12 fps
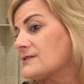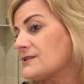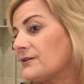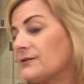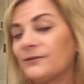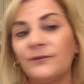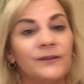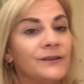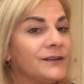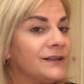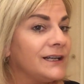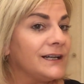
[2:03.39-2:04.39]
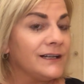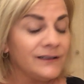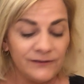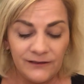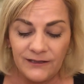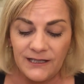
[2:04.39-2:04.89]
So yeah,
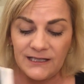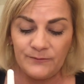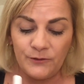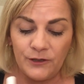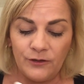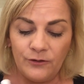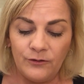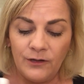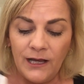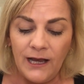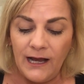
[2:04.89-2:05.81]
that's pretty cool.